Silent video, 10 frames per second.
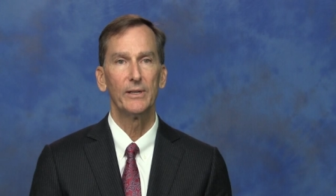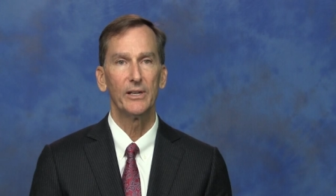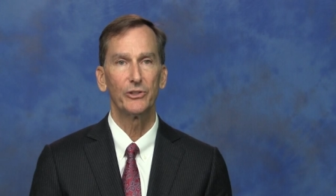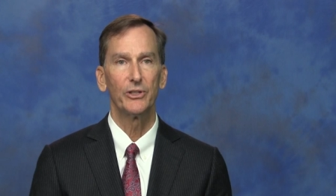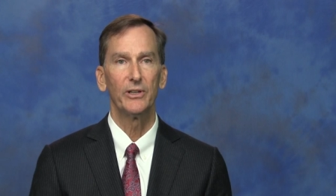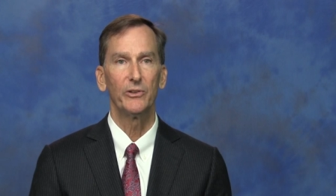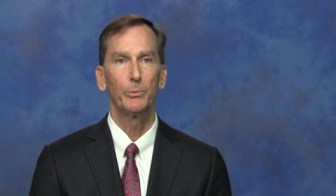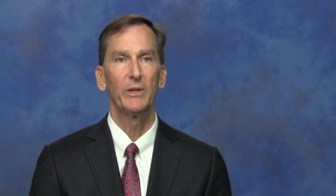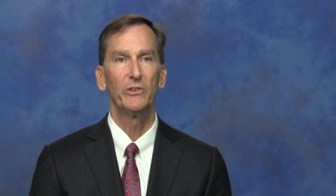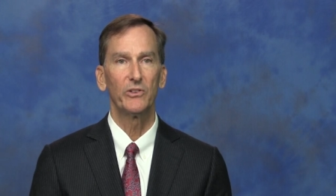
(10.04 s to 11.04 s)
condition
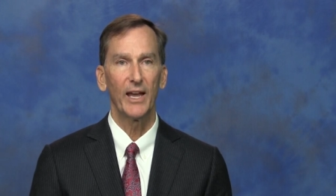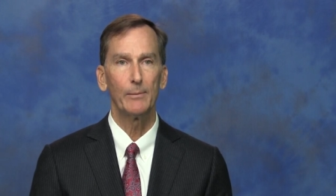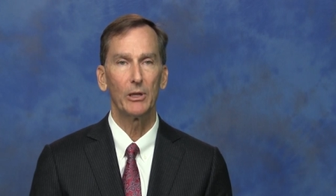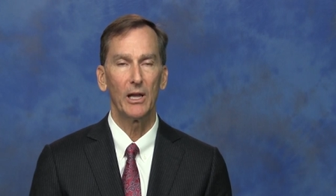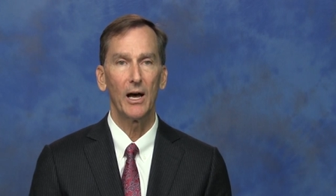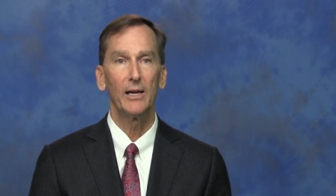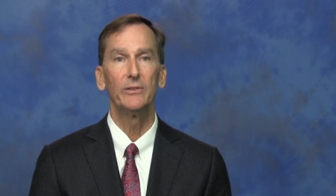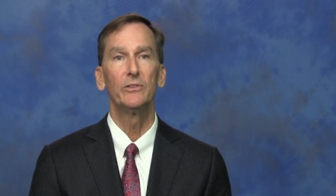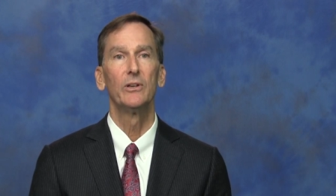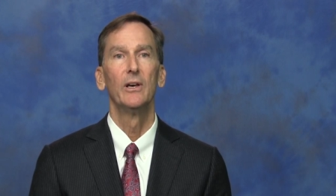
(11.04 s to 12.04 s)
has been
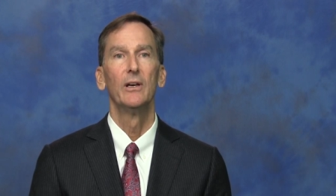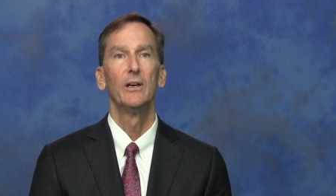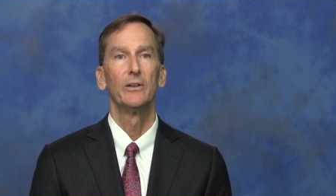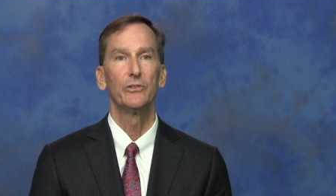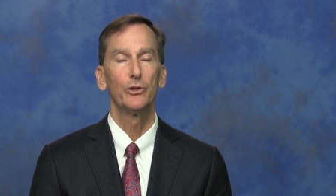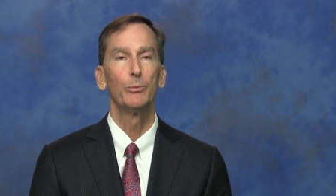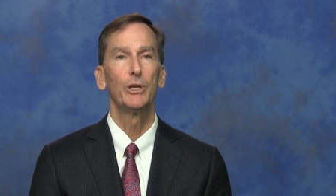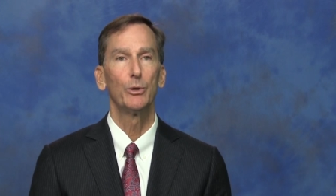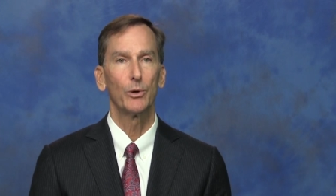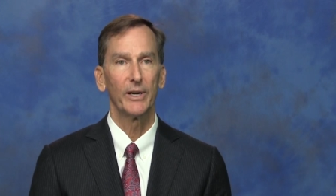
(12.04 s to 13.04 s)
stabilized,
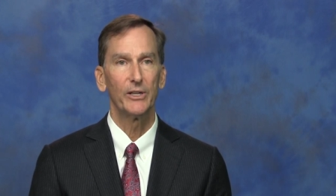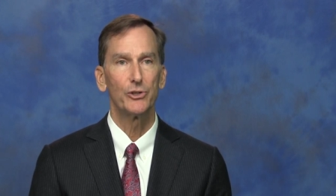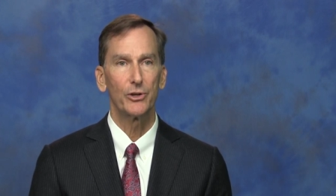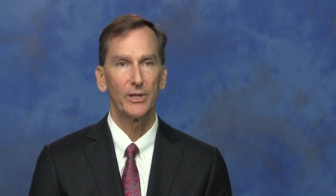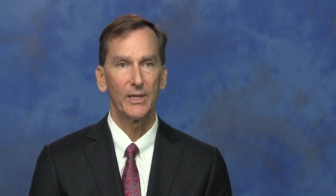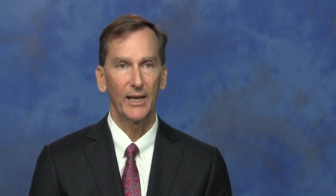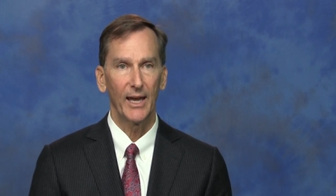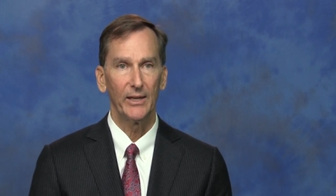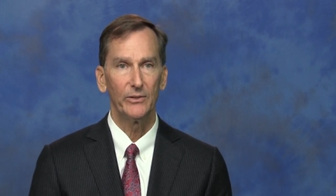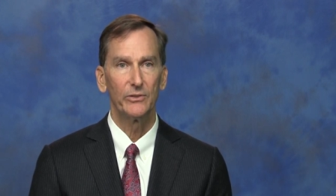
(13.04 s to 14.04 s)
assuming you were injured in the
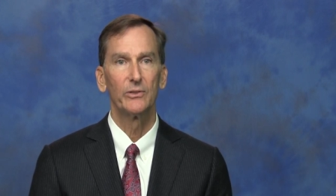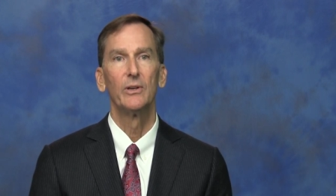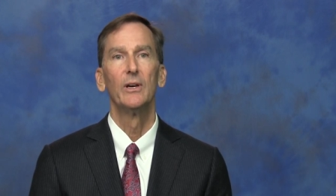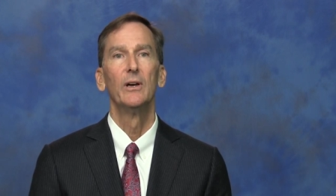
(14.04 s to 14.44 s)
case.